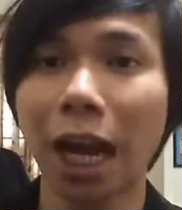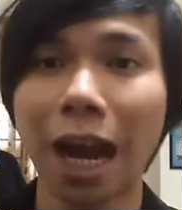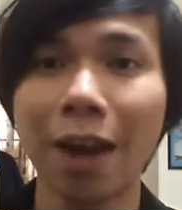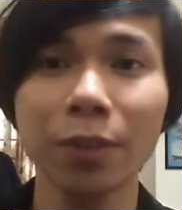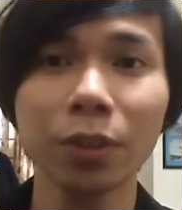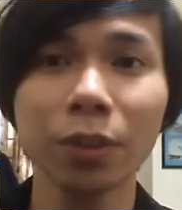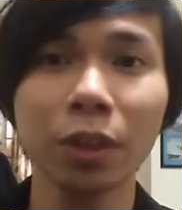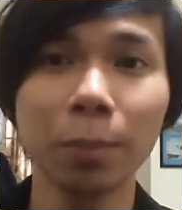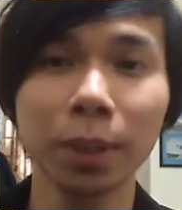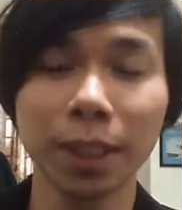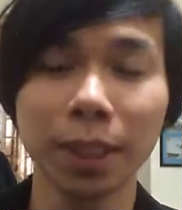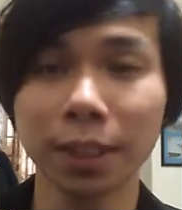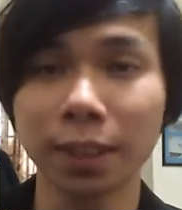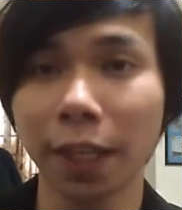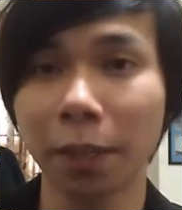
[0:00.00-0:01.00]
After you
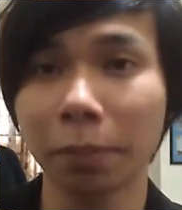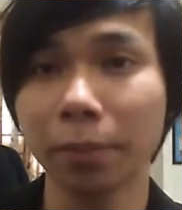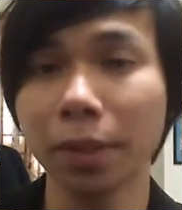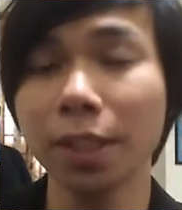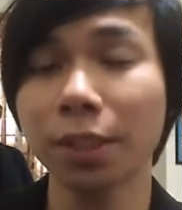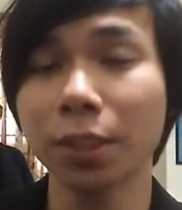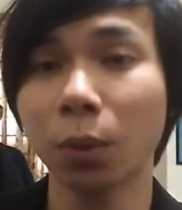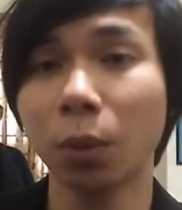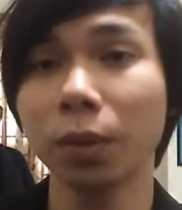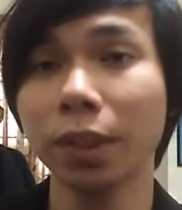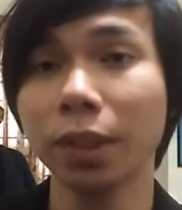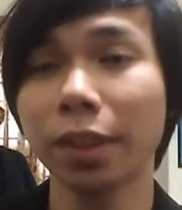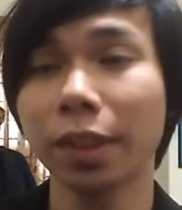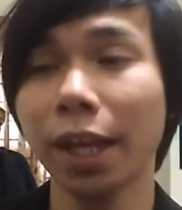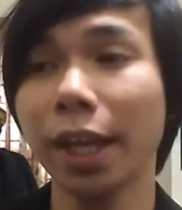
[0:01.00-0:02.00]
completed 9 months,
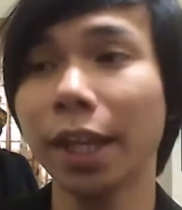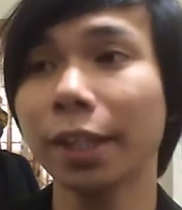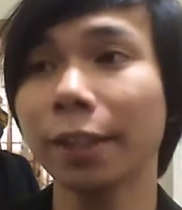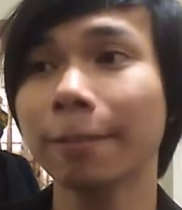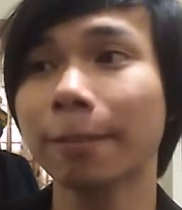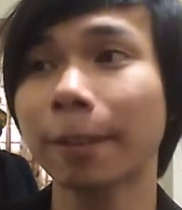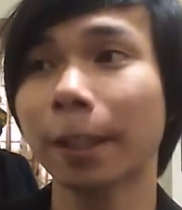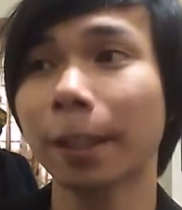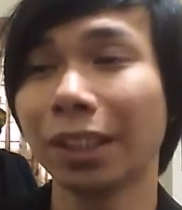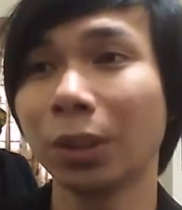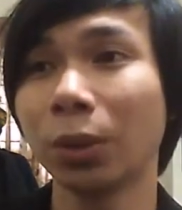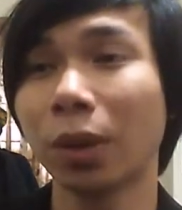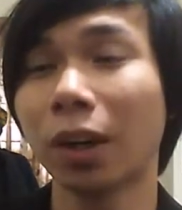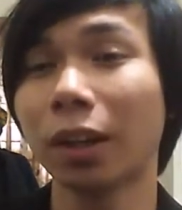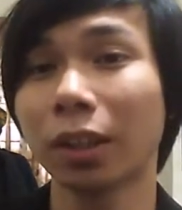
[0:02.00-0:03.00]
only then
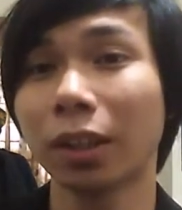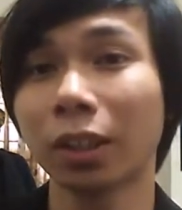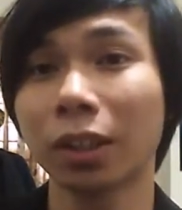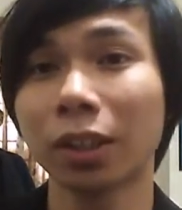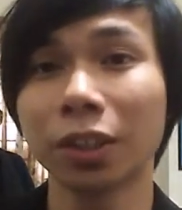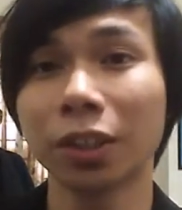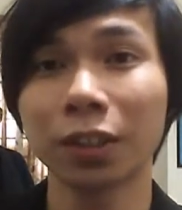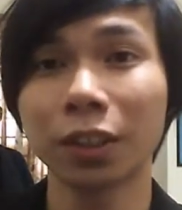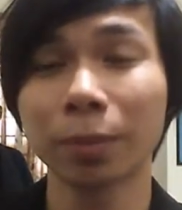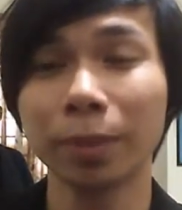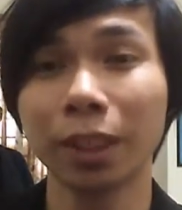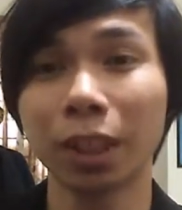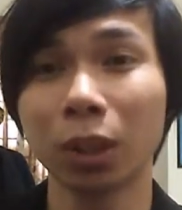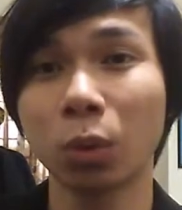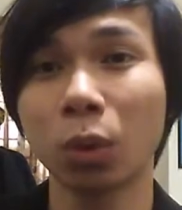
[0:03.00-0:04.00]
you are considered to
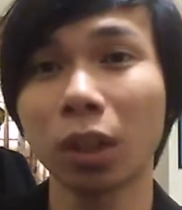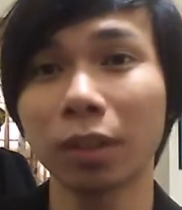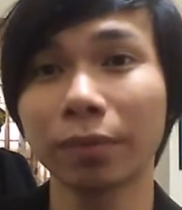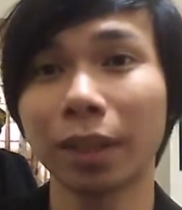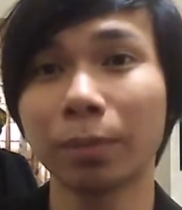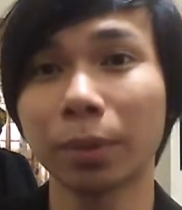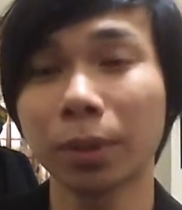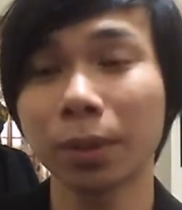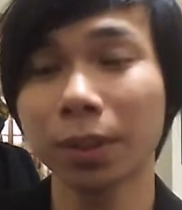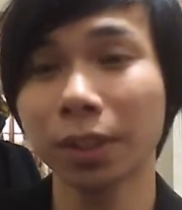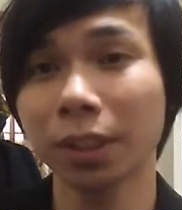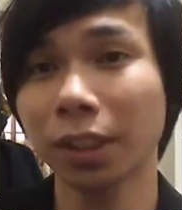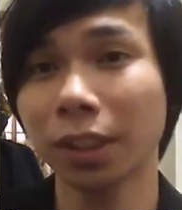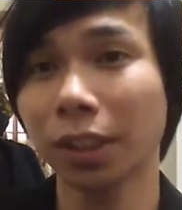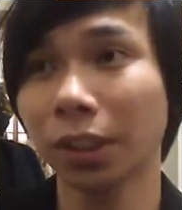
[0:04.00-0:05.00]
be a qualified
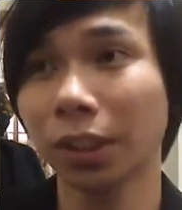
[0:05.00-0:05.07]
person,